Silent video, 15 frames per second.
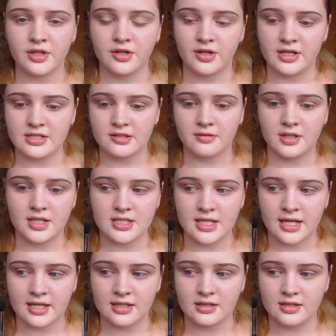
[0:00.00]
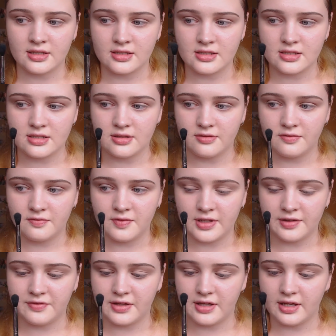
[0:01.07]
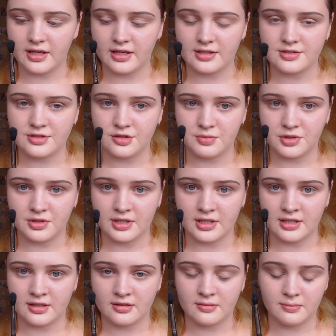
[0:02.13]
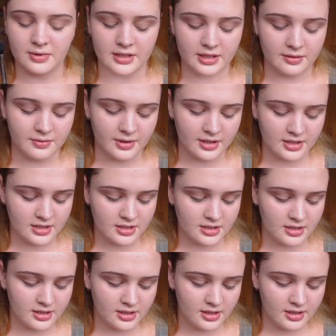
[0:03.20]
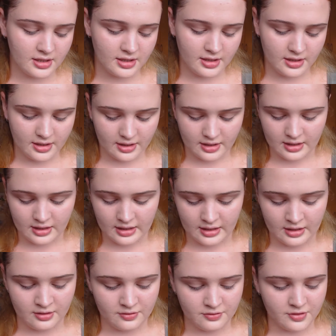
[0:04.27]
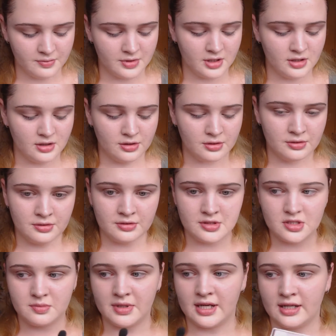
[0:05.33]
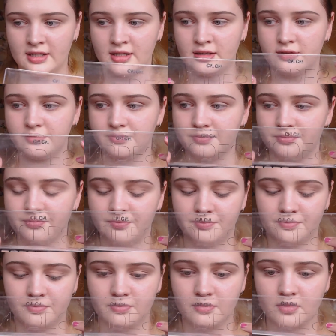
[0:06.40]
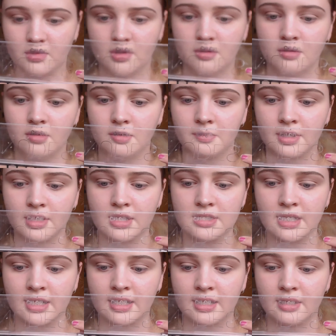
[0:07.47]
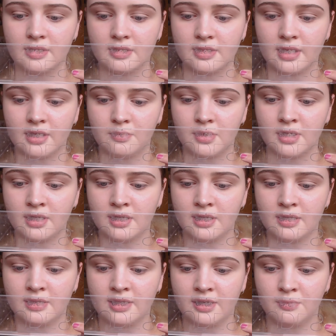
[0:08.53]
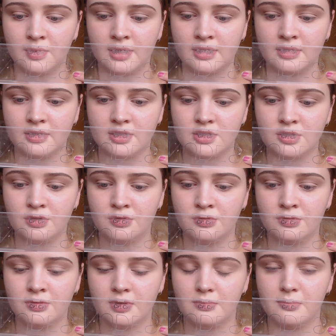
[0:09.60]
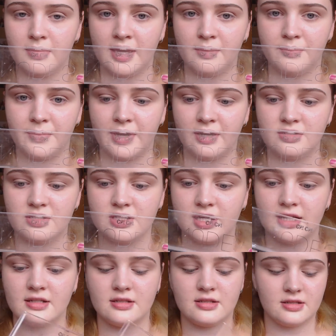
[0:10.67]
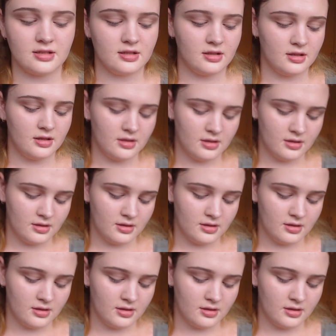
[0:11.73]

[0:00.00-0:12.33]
For the crease I'm going to take this fluffy Exo Beauty blending brush, and from the Nudes palette I'm going to take that one and that one, the two matte brown shades.